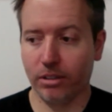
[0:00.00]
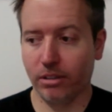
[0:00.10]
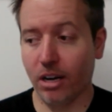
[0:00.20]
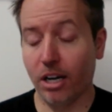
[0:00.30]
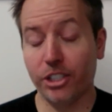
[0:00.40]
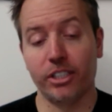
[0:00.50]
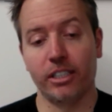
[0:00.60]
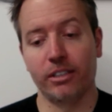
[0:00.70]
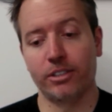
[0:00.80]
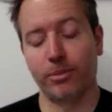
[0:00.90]

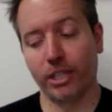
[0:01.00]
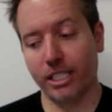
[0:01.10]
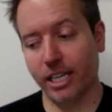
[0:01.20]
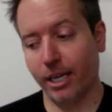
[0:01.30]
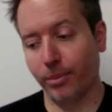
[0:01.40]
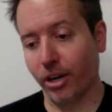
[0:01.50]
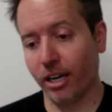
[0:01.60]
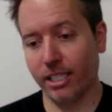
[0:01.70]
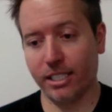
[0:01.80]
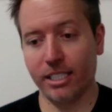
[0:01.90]
launching some really exciting
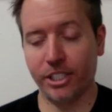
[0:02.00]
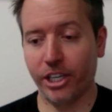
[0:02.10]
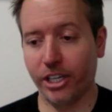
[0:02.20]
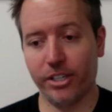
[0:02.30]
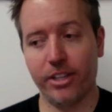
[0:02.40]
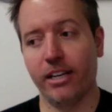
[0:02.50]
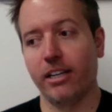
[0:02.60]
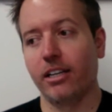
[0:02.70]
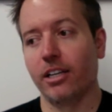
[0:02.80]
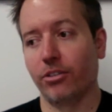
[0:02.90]
products this year that
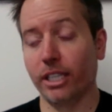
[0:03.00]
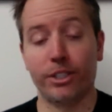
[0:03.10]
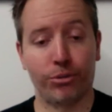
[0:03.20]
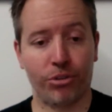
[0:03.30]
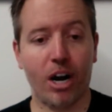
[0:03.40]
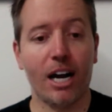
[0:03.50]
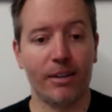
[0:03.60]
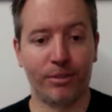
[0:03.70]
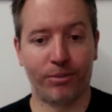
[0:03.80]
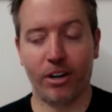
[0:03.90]
really
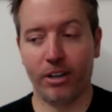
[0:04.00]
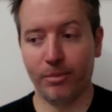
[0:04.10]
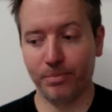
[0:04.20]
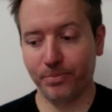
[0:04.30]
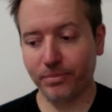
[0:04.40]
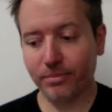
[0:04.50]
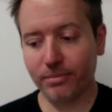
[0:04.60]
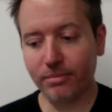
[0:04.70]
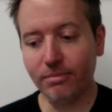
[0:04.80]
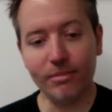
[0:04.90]
derived from
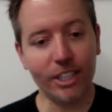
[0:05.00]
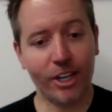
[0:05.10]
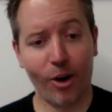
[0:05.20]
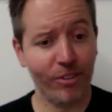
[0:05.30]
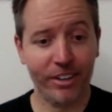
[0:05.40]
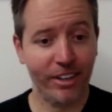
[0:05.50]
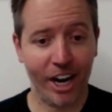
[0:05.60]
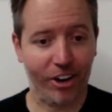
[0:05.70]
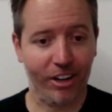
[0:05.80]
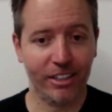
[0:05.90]
COVID
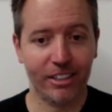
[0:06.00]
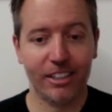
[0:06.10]
era.